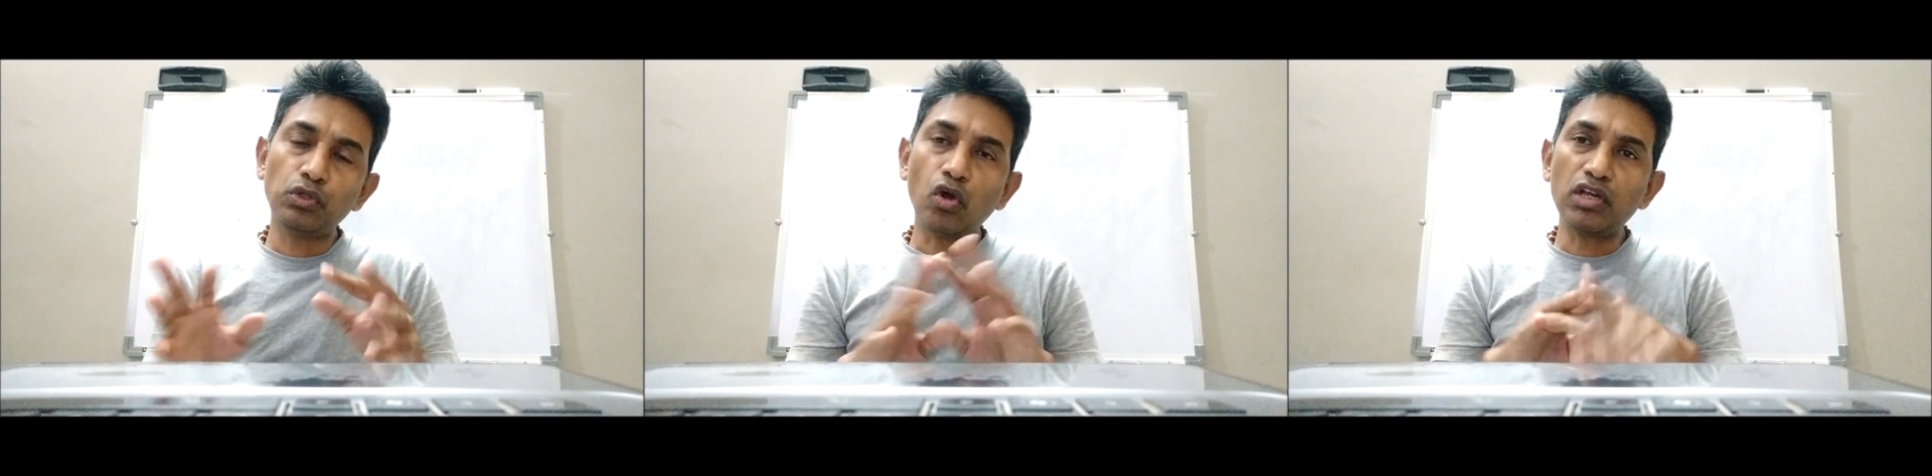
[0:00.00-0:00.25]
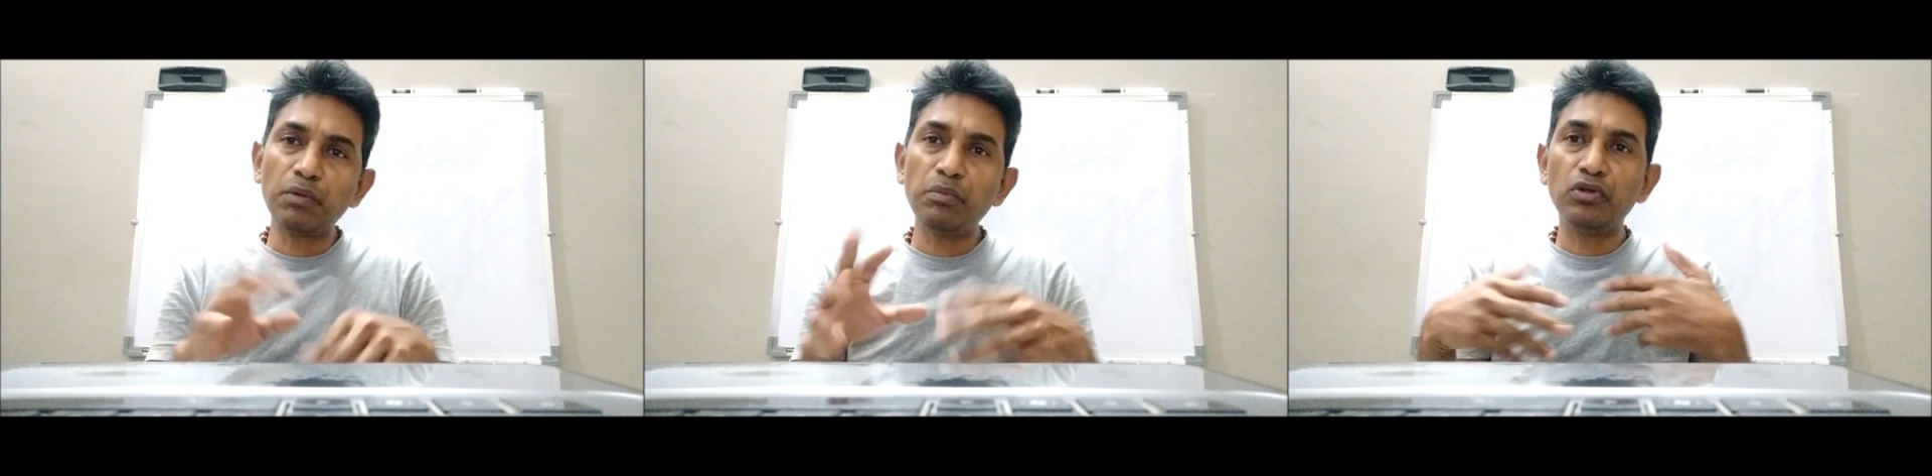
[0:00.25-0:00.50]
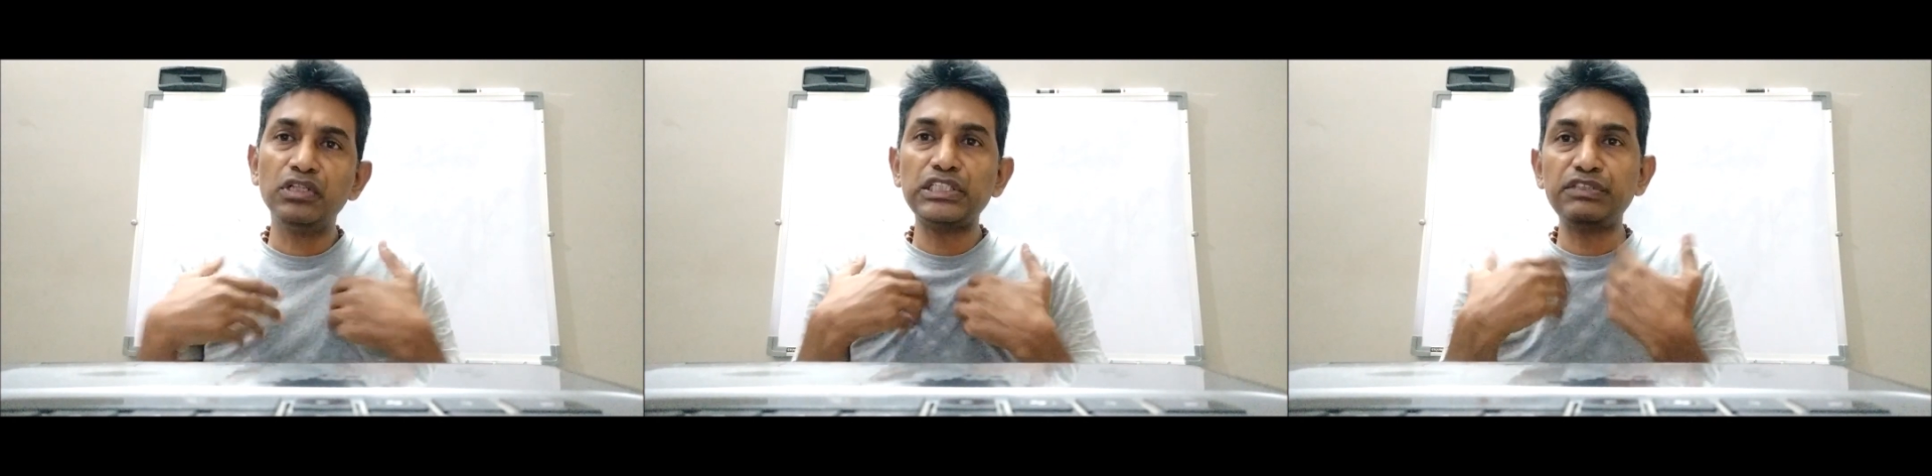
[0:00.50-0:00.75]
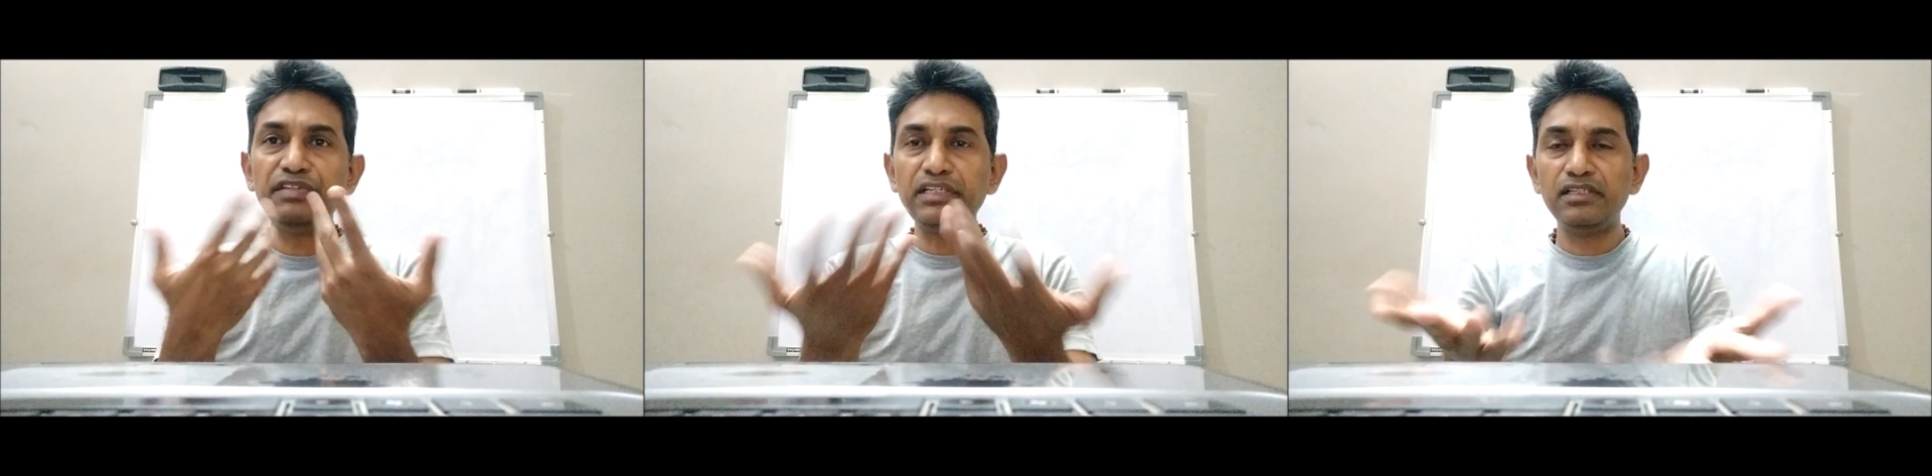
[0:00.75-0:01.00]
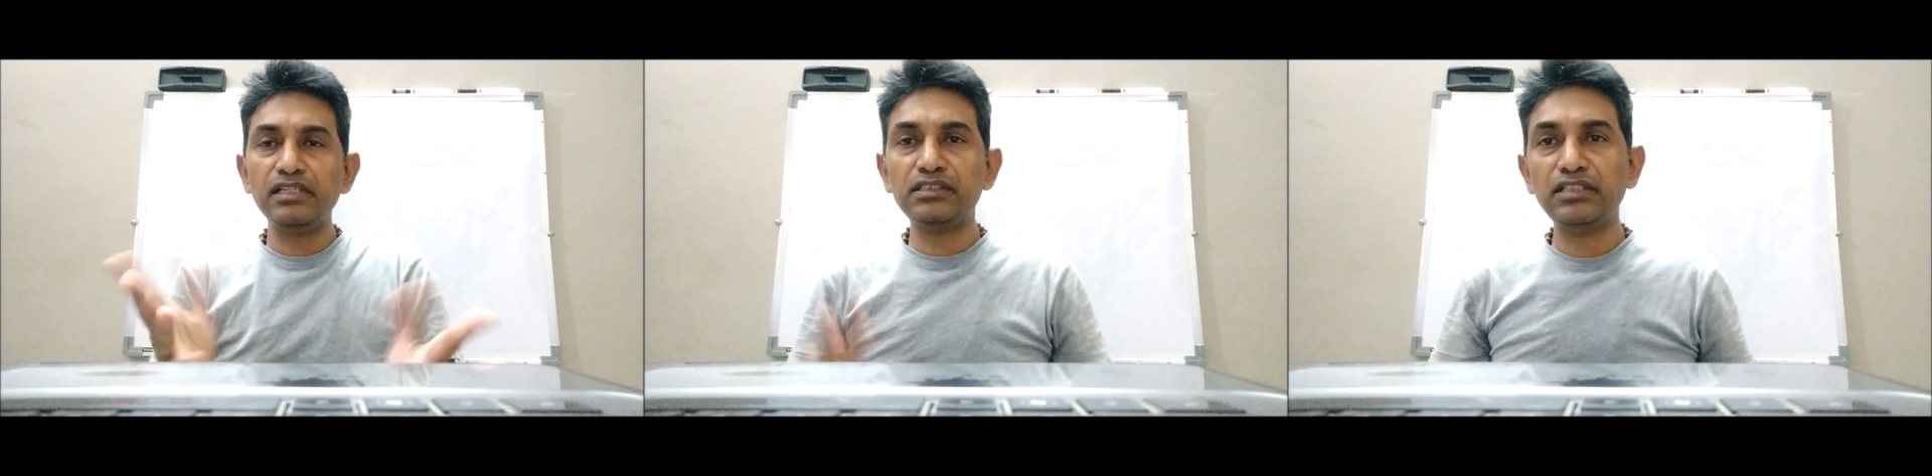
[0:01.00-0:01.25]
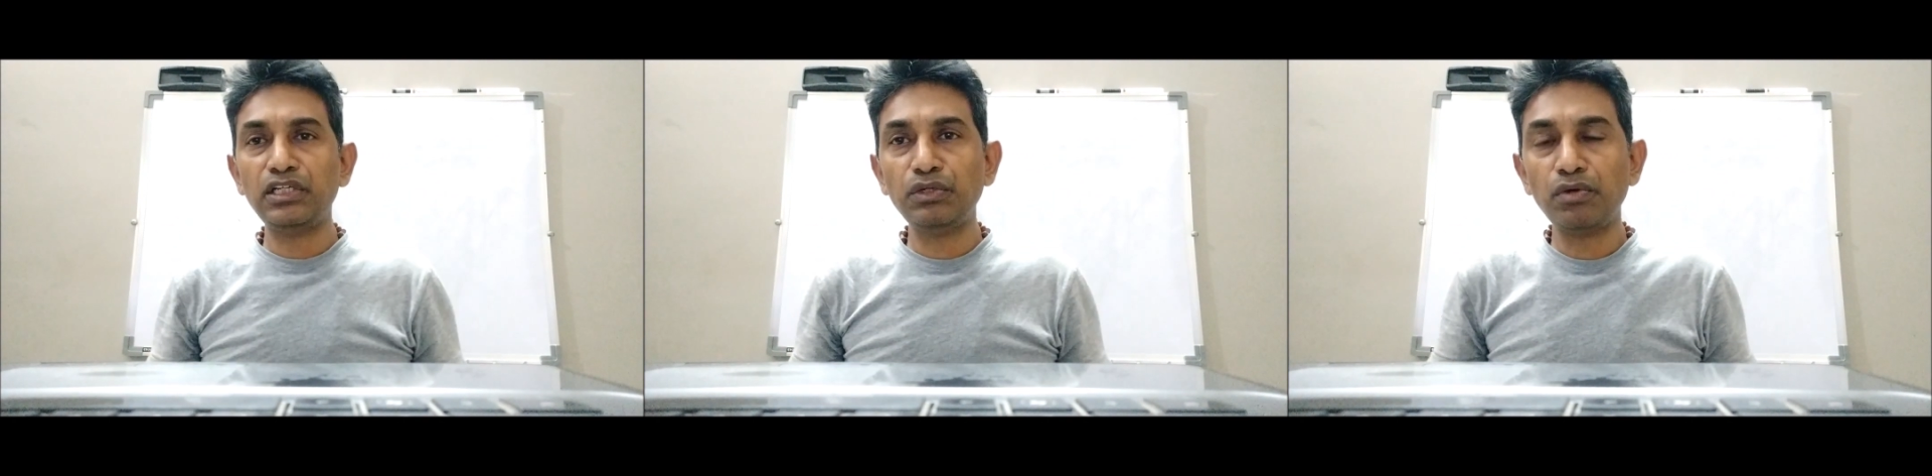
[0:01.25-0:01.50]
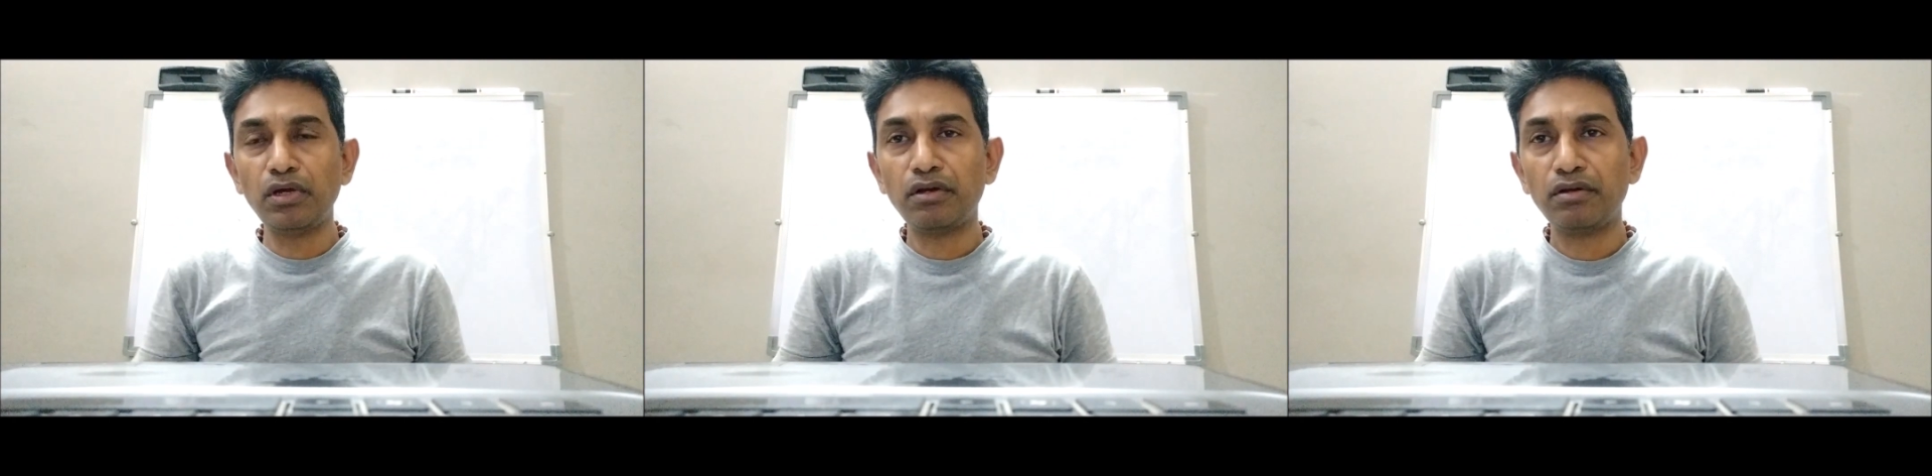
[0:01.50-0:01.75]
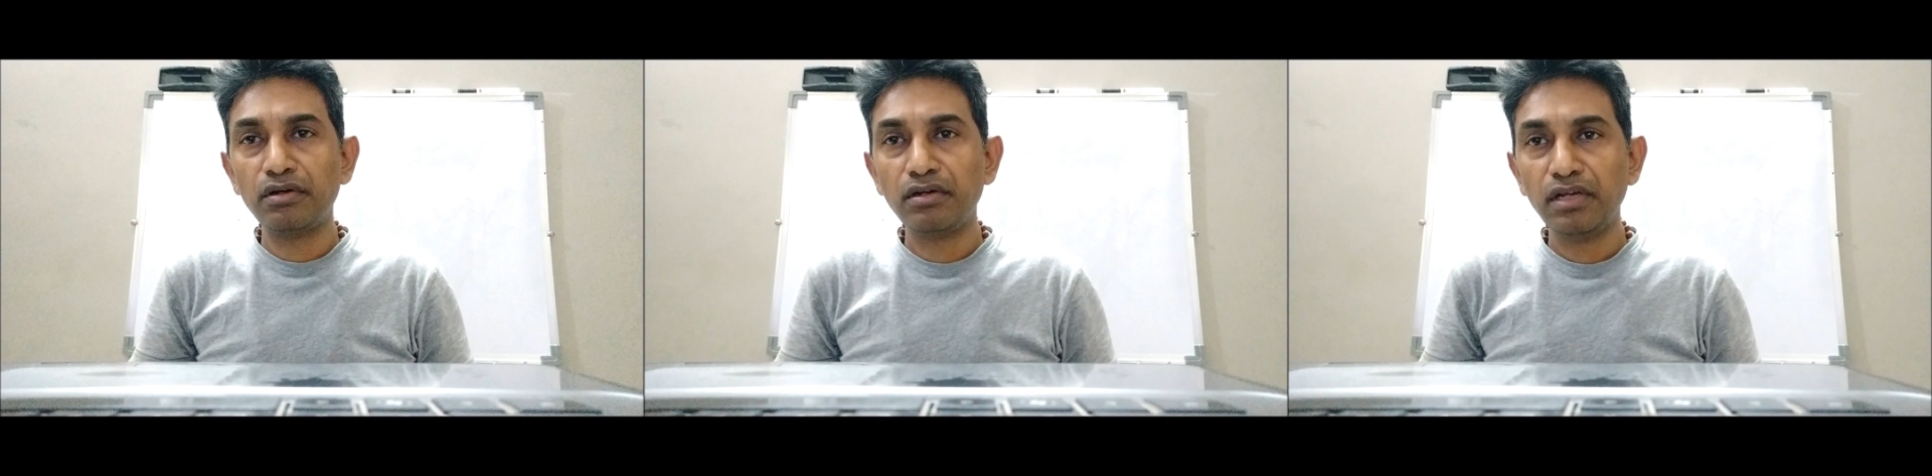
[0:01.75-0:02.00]
talk about the sweetness that you are
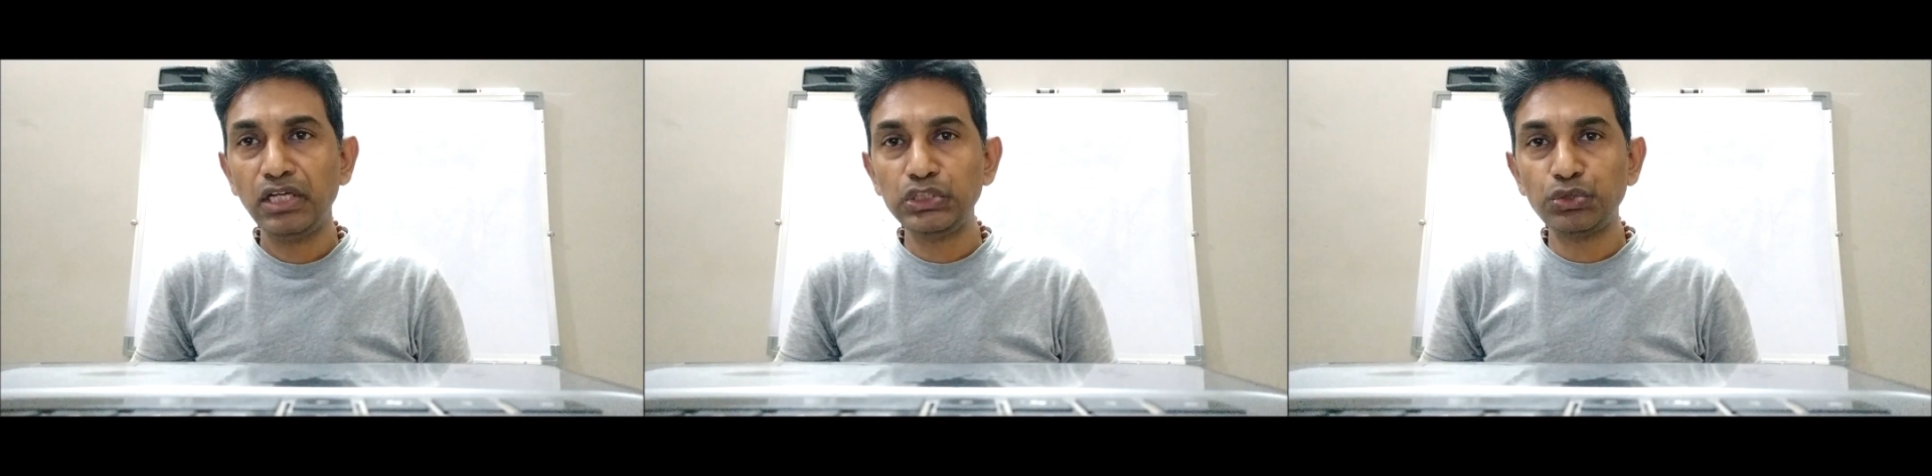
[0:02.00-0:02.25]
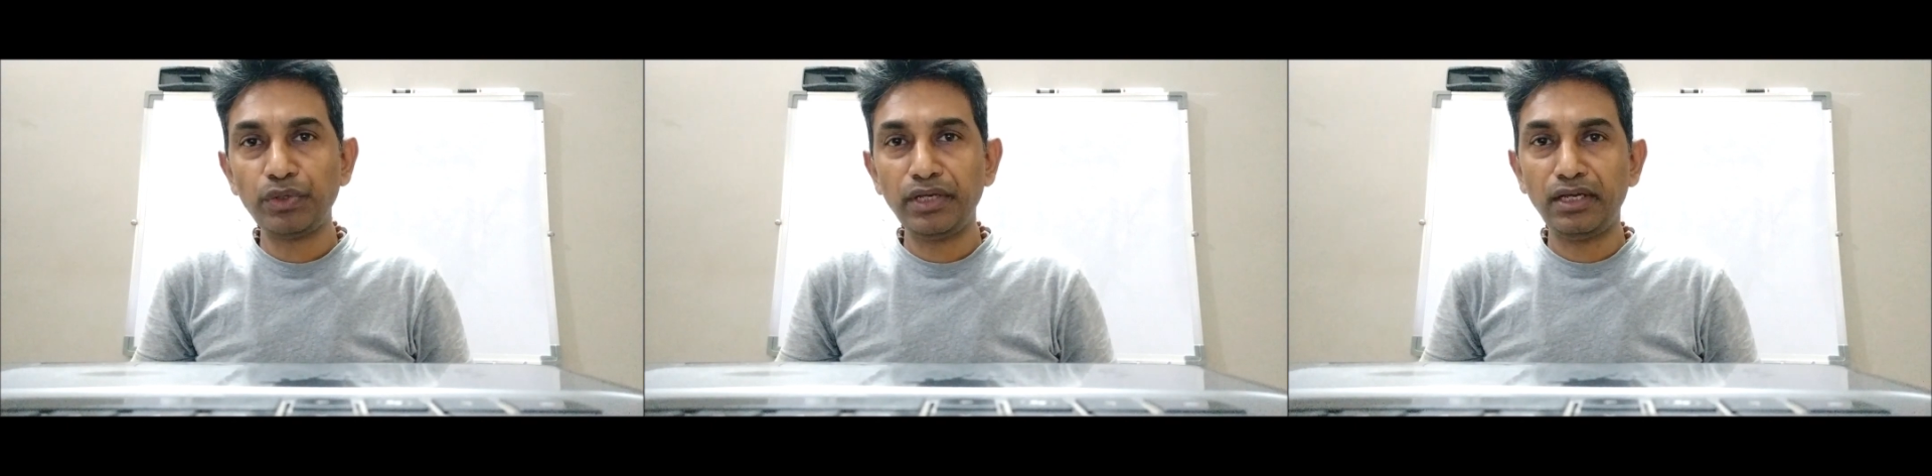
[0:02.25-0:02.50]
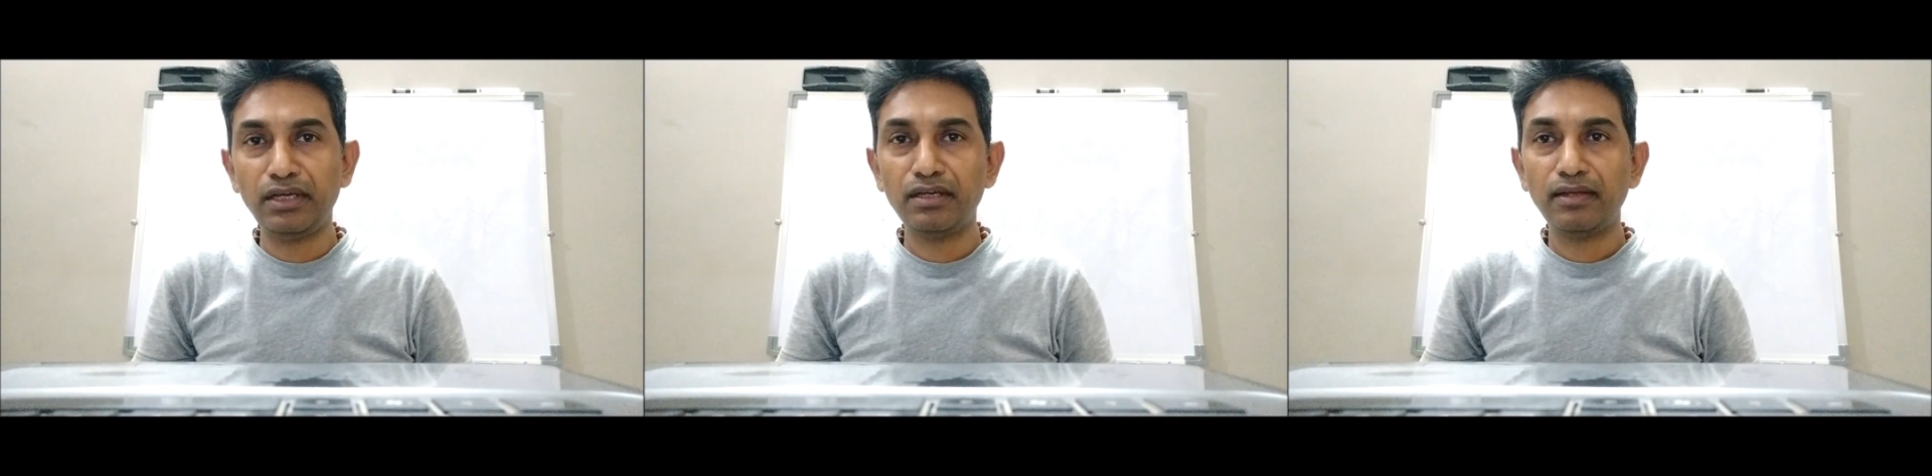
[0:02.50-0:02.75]
enjoying,